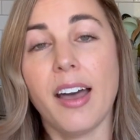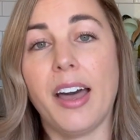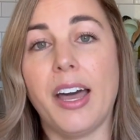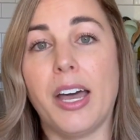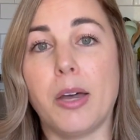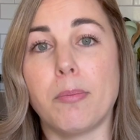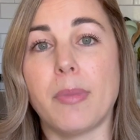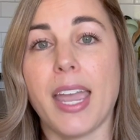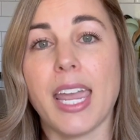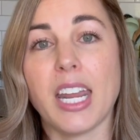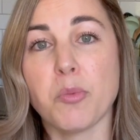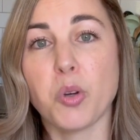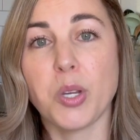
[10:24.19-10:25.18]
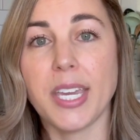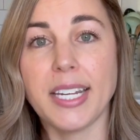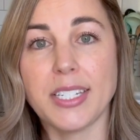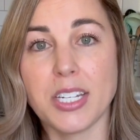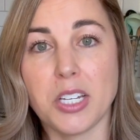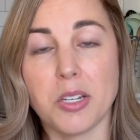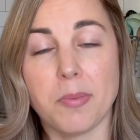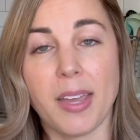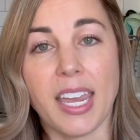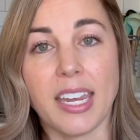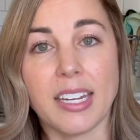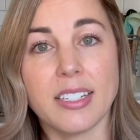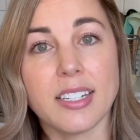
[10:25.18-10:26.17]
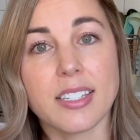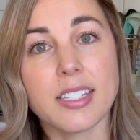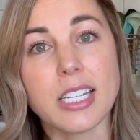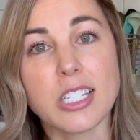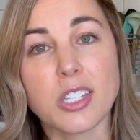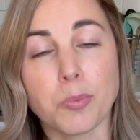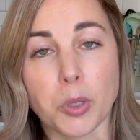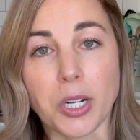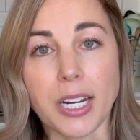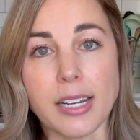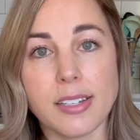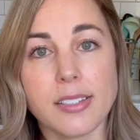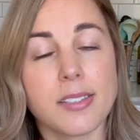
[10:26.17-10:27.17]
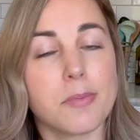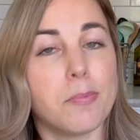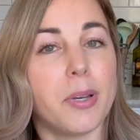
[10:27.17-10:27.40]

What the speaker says: Animal Kingdom, and Disney Springs,